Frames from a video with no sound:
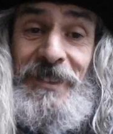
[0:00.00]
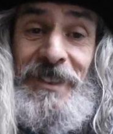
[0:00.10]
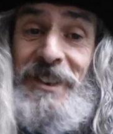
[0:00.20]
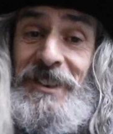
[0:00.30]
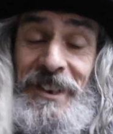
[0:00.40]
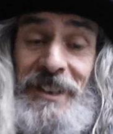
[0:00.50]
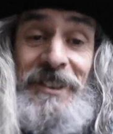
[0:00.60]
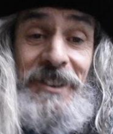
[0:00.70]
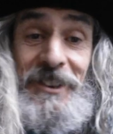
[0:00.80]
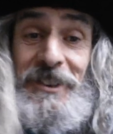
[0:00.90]
This
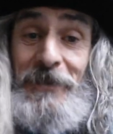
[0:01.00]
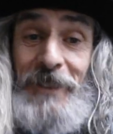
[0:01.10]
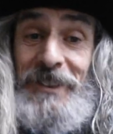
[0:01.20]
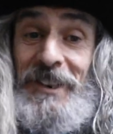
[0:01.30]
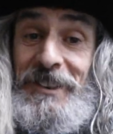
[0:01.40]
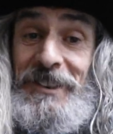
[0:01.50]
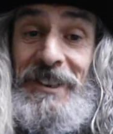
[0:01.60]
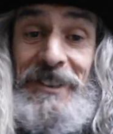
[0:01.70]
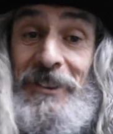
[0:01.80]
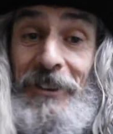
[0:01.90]
is just a
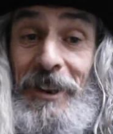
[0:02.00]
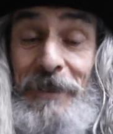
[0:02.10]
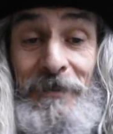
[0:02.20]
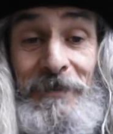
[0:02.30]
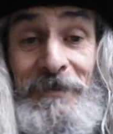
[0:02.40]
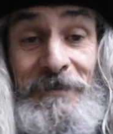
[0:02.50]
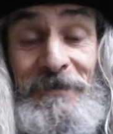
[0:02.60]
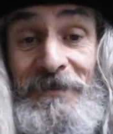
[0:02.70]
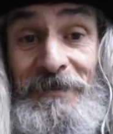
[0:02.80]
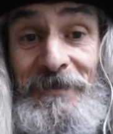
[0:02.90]
fantastic time
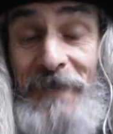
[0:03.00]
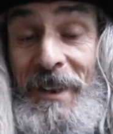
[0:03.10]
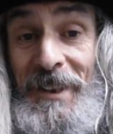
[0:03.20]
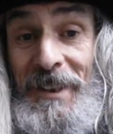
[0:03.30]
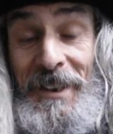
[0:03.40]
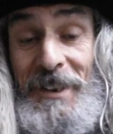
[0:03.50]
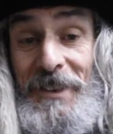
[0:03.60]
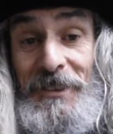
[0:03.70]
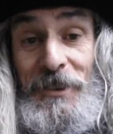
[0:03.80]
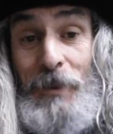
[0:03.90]

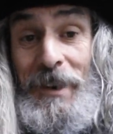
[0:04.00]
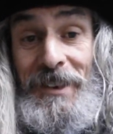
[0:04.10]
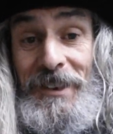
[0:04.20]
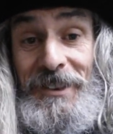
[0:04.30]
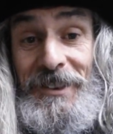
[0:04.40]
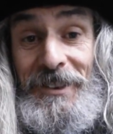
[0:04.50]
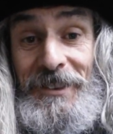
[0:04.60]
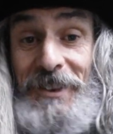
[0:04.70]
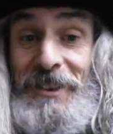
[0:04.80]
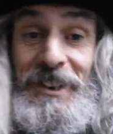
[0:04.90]
to witness,
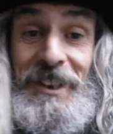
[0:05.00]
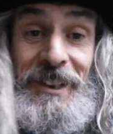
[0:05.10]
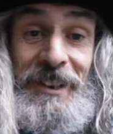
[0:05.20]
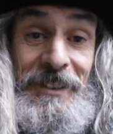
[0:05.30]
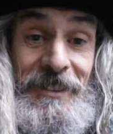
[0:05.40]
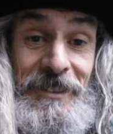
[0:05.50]
to see.